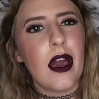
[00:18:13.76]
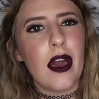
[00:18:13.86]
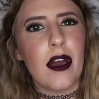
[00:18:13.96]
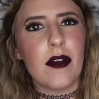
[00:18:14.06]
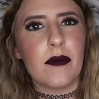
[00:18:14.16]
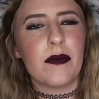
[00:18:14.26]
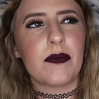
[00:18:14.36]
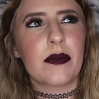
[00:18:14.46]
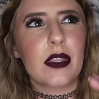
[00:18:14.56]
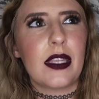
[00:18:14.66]

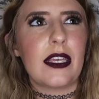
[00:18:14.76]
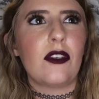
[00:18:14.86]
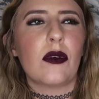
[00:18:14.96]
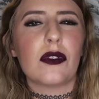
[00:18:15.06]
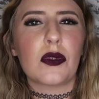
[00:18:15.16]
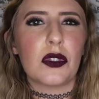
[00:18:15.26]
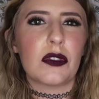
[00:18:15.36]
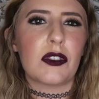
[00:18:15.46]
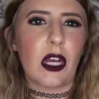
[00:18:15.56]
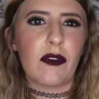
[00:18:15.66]
Um, they can do all sorts
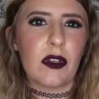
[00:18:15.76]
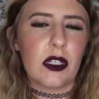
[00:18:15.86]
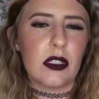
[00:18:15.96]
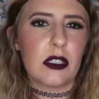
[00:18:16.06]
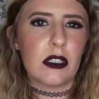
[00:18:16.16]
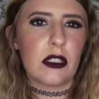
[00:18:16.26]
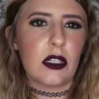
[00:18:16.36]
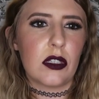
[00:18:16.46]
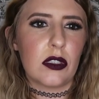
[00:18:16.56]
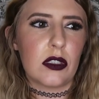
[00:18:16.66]
of stuff, and it's
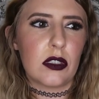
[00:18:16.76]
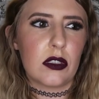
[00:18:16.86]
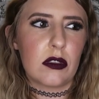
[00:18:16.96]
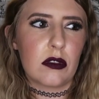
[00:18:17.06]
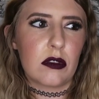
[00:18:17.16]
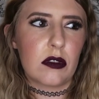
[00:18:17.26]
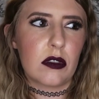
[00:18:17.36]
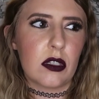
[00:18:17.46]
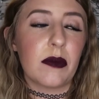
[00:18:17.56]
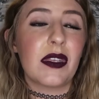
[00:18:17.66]
it's
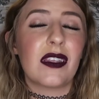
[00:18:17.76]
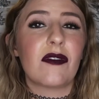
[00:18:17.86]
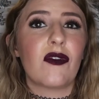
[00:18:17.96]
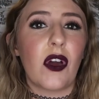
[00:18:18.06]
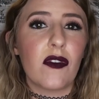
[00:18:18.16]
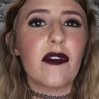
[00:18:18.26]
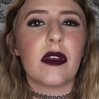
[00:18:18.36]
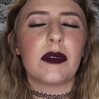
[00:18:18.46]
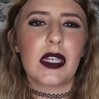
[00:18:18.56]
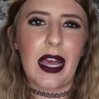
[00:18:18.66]
something fun for
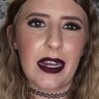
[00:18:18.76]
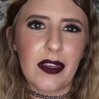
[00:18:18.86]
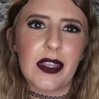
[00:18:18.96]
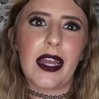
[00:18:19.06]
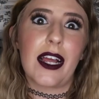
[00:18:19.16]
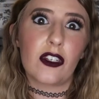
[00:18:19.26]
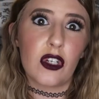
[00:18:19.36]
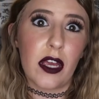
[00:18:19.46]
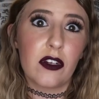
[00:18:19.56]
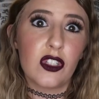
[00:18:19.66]
them to kind of get that
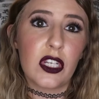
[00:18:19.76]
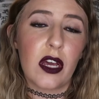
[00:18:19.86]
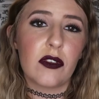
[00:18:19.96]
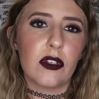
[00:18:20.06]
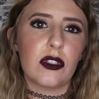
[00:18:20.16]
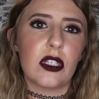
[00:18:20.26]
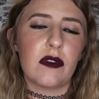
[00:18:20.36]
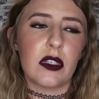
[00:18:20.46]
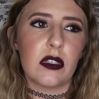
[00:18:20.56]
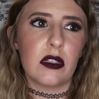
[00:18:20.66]
extra energy out. There's
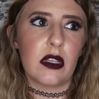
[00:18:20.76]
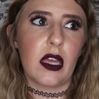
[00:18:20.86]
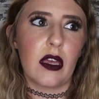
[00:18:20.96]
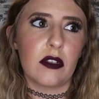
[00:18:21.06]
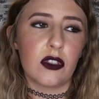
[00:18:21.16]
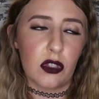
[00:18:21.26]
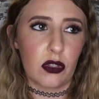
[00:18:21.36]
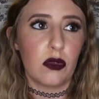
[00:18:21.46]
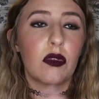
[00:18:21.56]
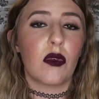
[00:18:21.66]
even a
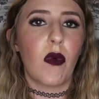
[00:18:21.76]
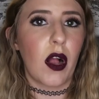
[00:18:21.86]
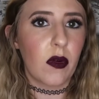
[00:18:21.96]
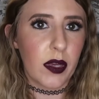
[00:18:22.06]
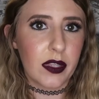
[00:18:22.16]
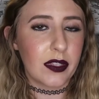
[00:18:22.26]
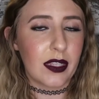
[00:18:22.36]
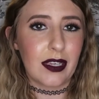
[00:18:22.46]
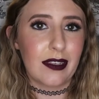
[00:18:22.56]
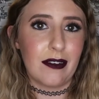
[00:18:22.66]
secluded walkway that
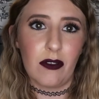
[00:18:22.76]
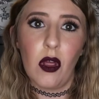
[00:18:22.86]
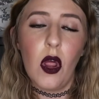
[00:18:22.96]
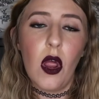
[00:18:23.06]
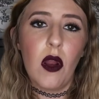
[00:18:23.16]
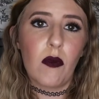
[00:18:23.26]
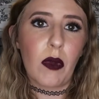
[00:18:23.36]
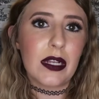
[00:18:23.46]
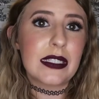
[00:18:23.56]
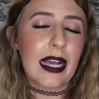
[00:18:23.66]
they can
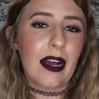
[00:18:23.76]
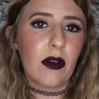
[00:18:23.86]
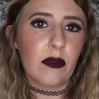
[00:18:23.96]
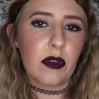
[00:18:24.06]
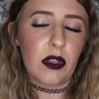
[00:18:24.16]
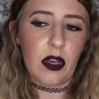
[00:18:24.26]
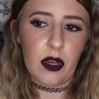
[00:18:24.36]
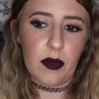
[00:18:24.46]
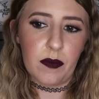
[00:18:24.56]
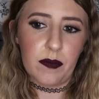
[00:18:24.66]
run down.
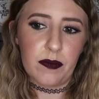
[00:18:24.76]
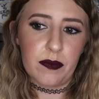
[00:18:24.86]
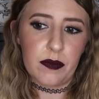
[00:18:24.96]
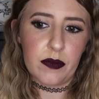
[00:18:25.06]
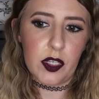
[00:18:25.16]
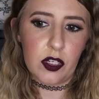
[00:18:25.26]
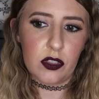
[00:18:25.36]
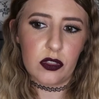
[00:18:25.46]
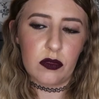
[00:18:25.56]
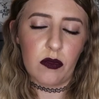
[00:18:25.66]
Um,
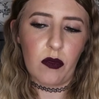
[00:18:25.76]
there's